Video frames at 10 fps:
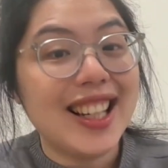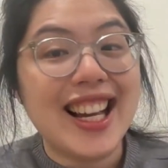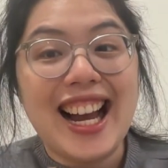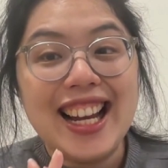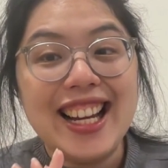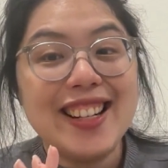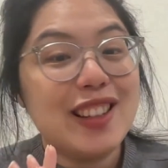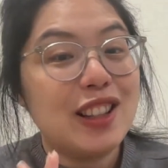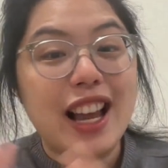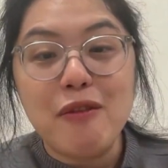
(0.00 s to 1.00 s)
I
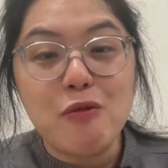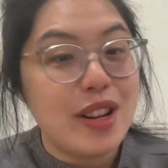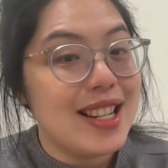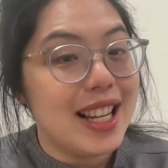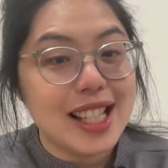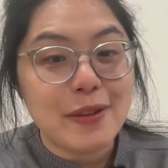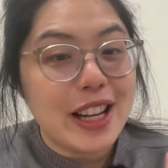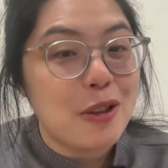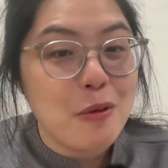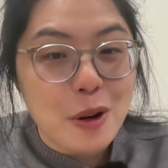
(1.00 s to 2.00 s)
have one less thing
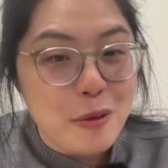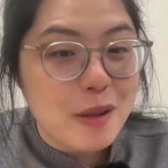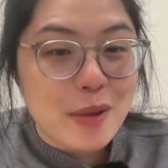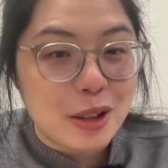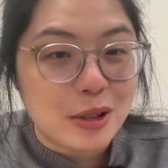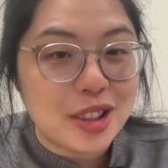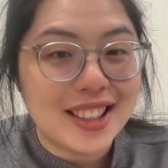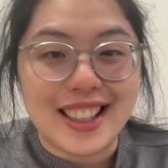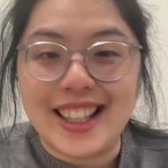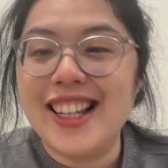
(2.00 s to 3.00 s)
to worry about.
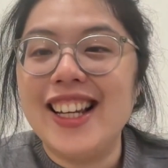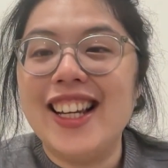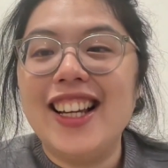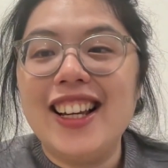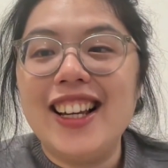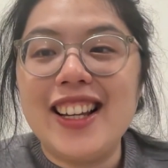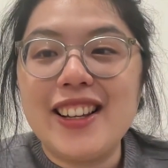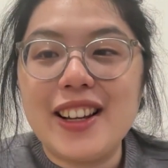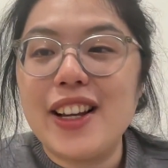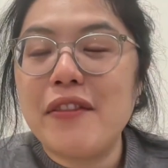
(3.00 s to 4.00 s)
Like,
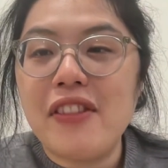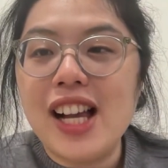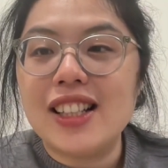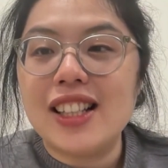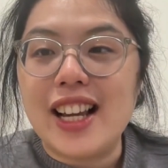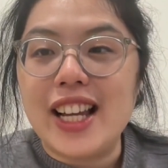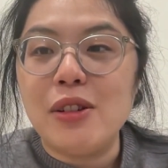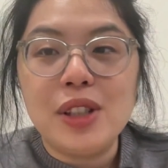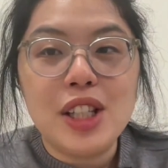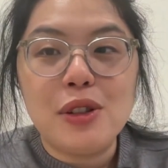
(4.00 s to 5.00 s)
in fact, I
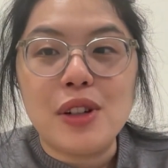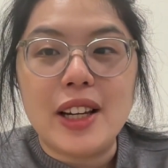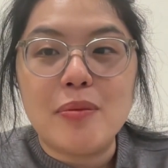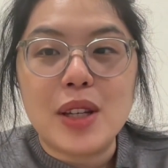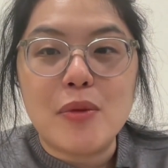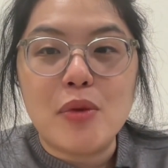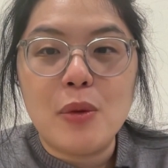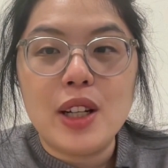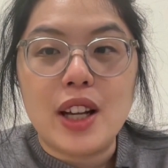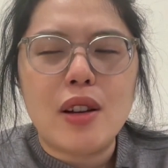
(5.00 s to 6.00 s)
don't need to like be
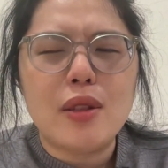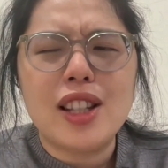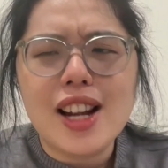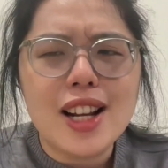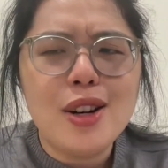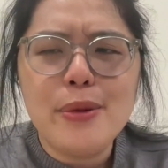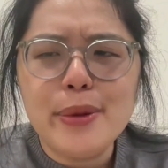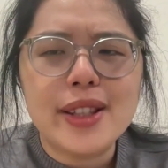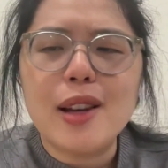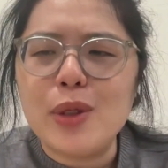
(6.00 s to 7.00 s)
worried. Like, did I
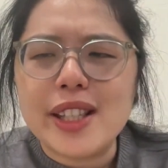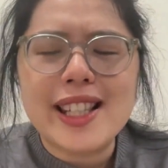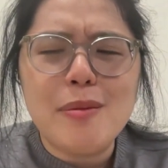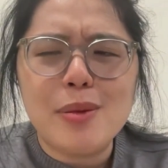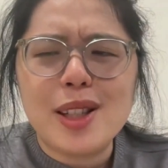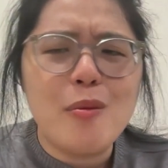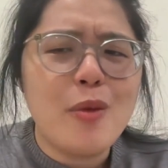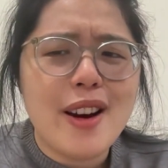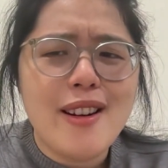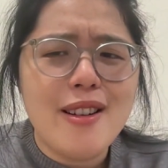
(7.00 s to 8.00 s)
lose that receipt
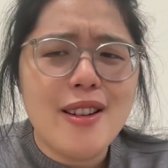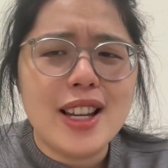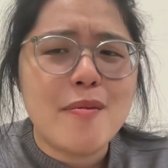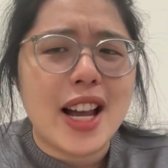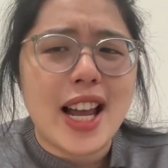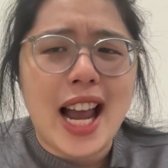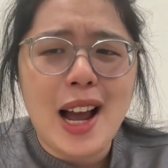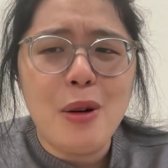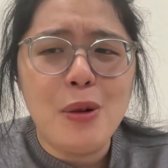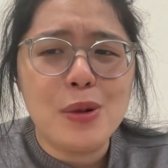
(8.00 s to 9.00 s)
somewhere in my
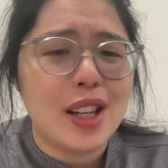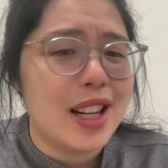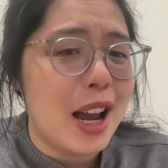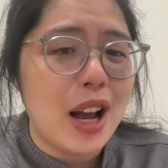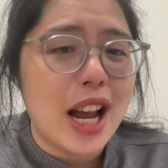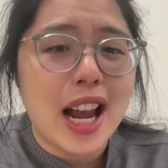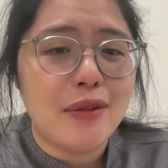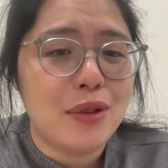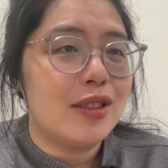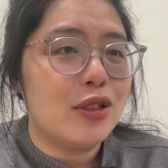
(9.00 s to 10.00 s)
house? And now I have
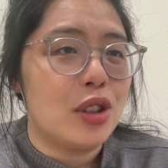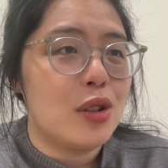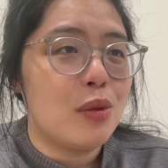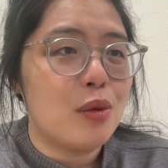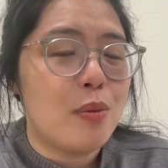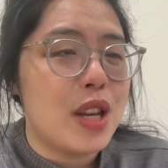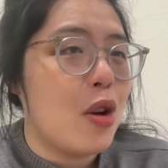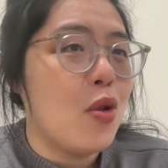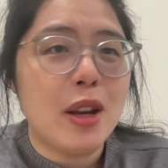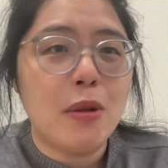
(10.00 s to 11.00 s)
to just be
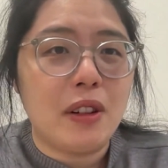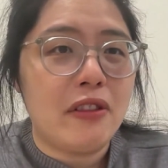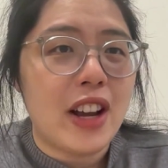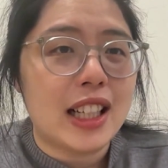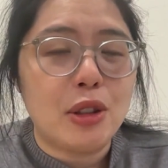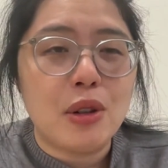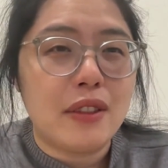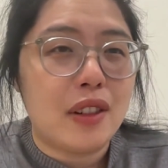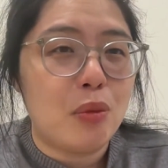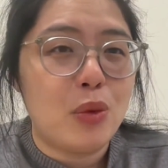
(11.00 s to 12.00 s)
okay with the fact that I don't
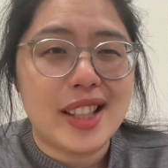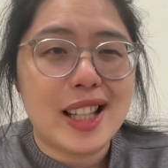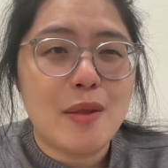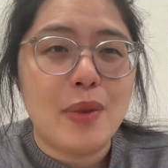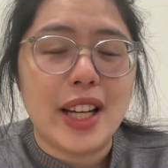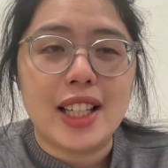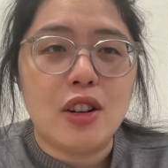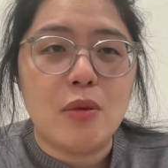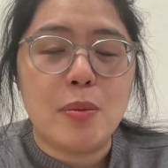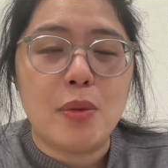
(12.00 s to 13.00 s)
have that receipt. I
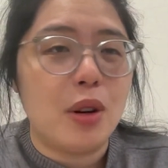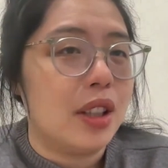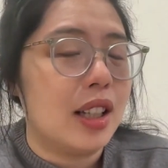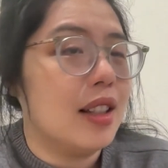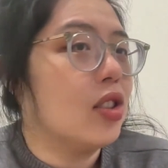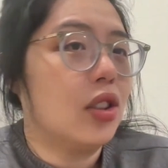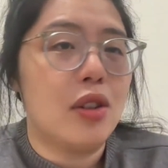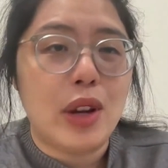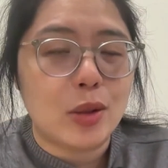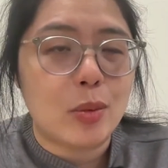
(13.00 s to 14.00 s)
cannot report on
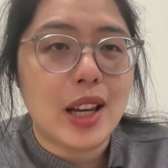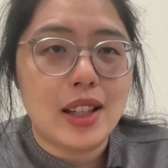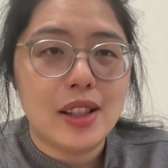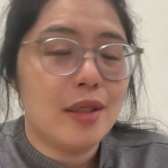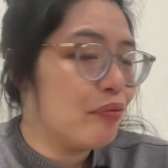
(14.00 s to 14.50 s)
certain expense.